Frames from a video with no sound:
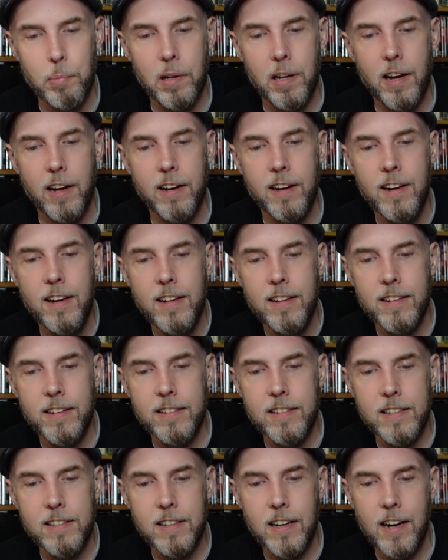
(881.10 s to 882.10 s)
plot
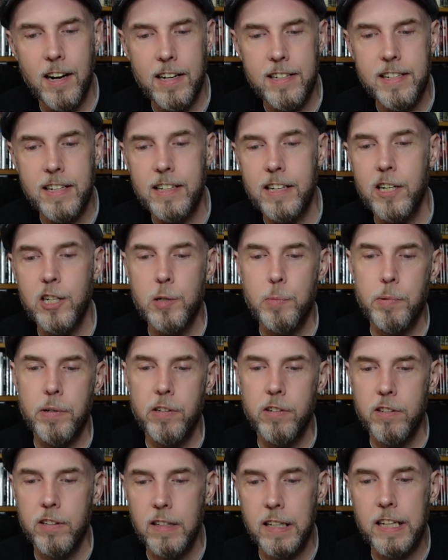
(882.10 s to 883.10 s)
that says a high-tech
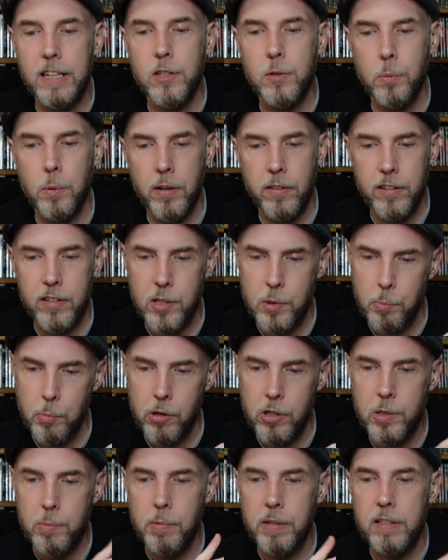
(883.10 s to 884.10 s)
entrepreneur allows wealthy
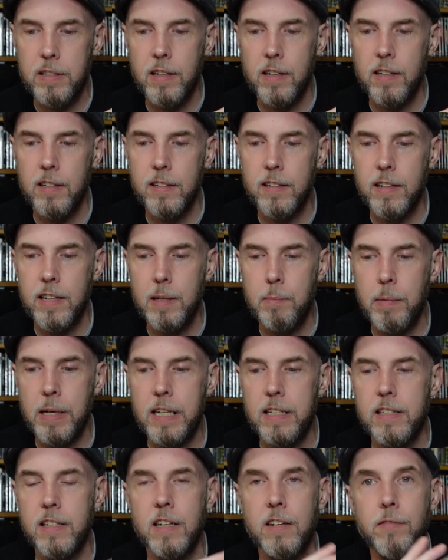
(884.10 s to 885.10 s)
sportsmen to hunt
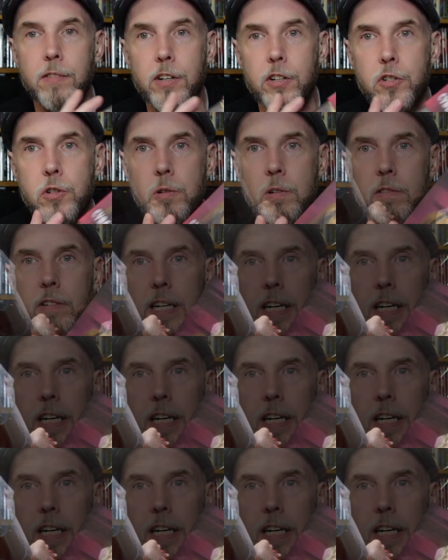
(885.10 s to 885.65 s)
inmates in a virtual